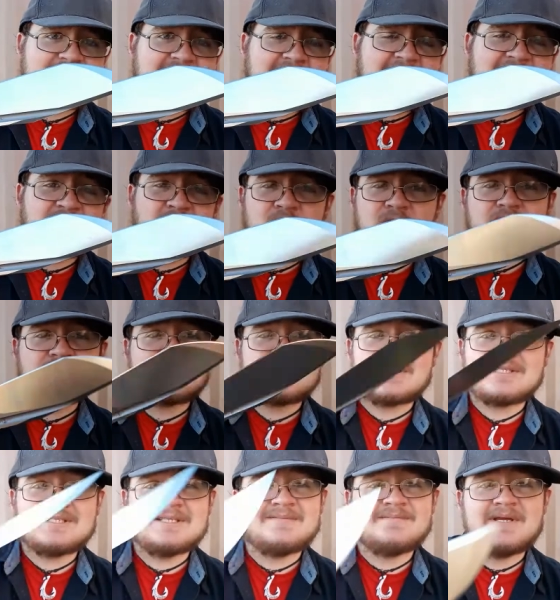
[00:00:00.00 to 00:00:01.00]
And the only reason
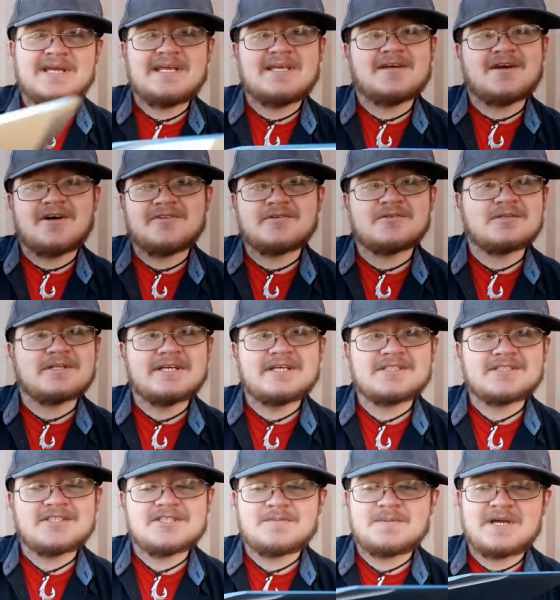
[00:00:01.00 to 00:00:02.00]
it didn't make it on the
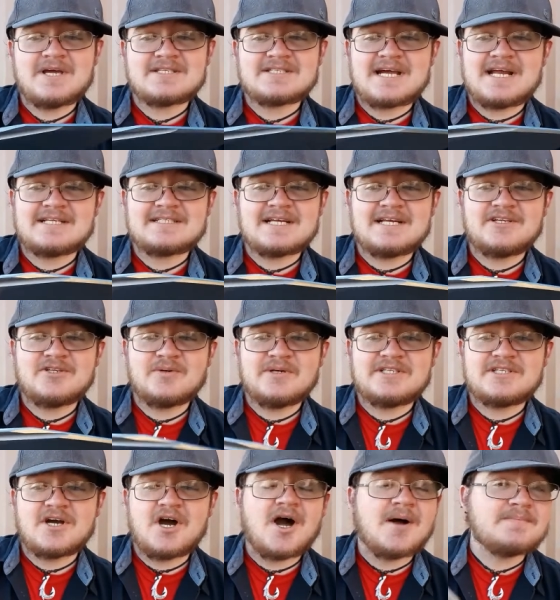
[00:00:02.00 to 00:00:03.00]
list is because I decided to do a
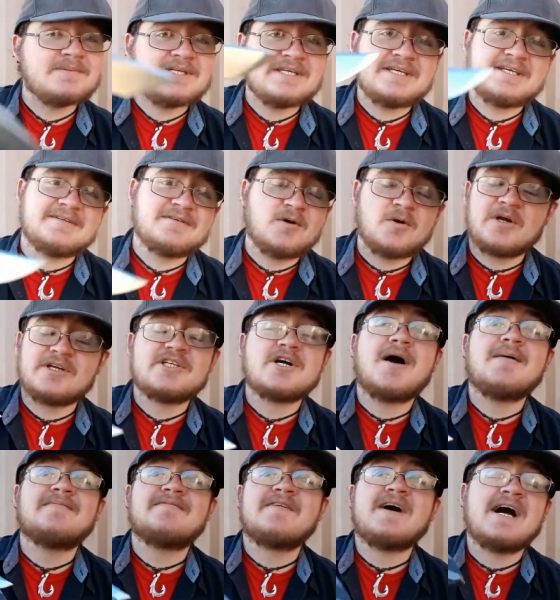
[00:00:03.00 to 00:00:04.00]
top 10 or a
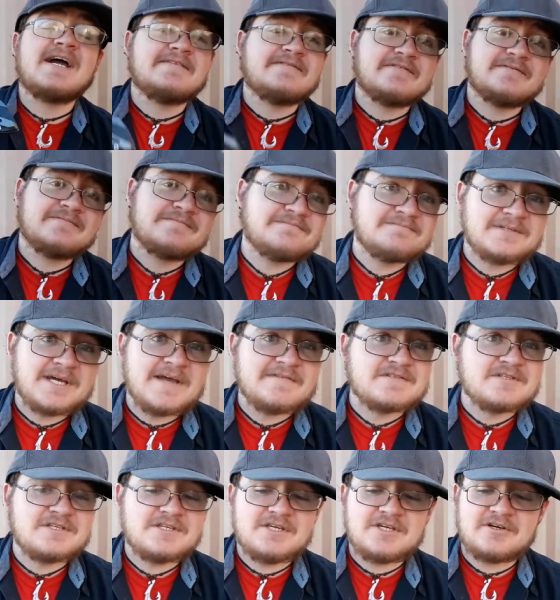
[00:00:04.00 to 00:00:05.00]
top 5 knives
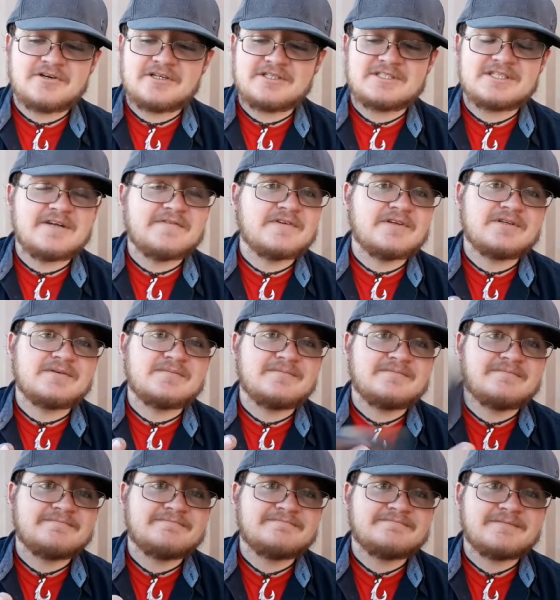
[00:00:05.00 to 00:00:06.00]
of the year instead of a
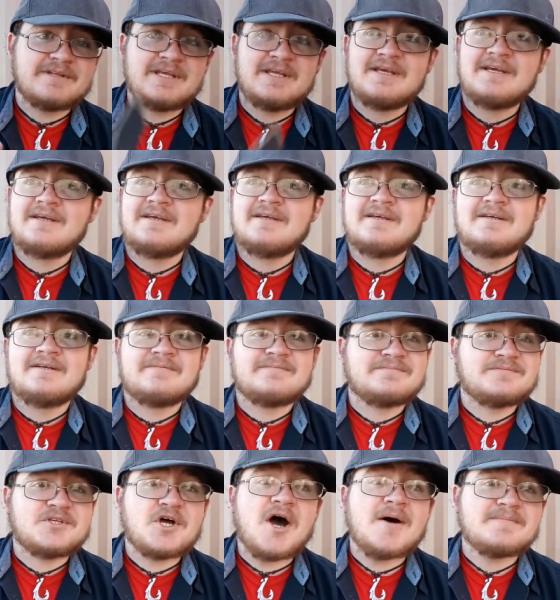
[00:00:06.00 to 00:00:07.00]

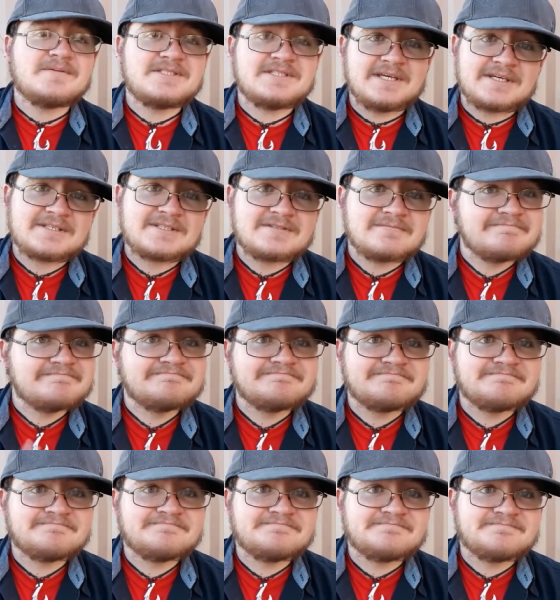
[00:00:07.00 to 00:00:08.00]
top 6.
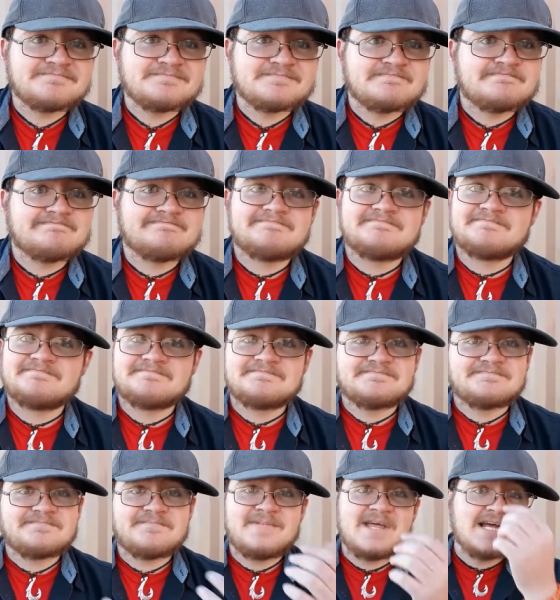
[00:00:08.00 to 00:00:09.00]

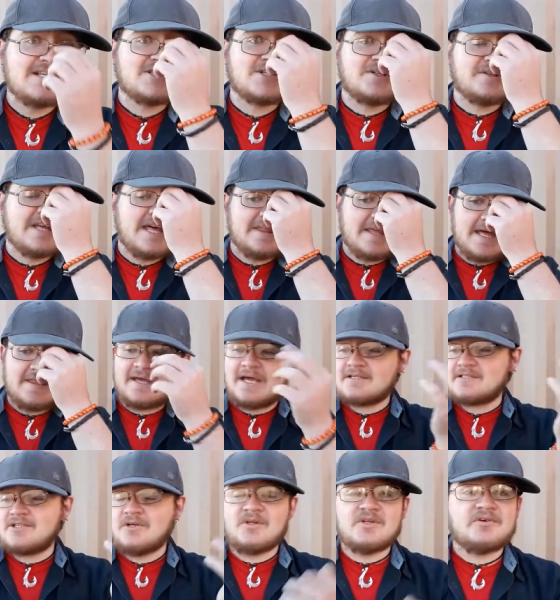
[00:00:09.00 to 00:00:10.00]
That's
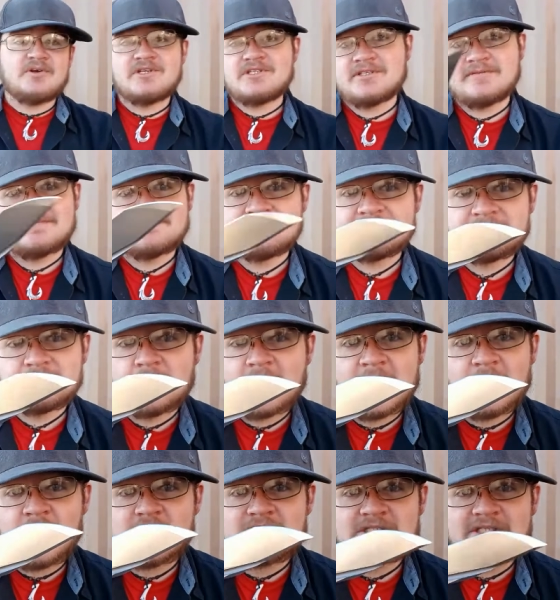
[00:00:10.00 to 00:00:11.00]
the only reason why
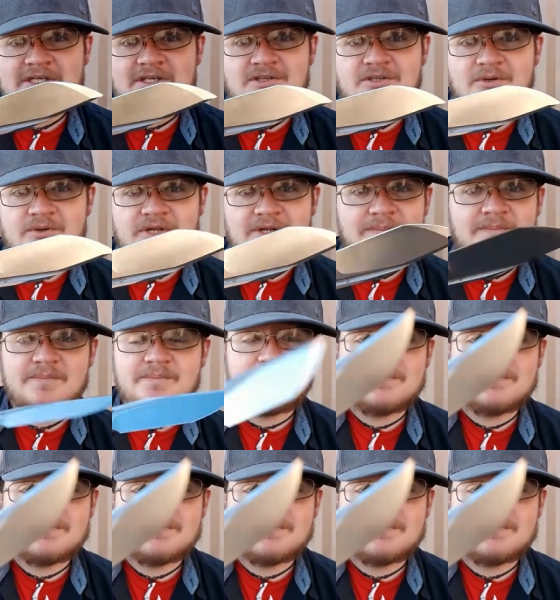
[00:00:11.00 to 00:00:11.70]
it wasn't included.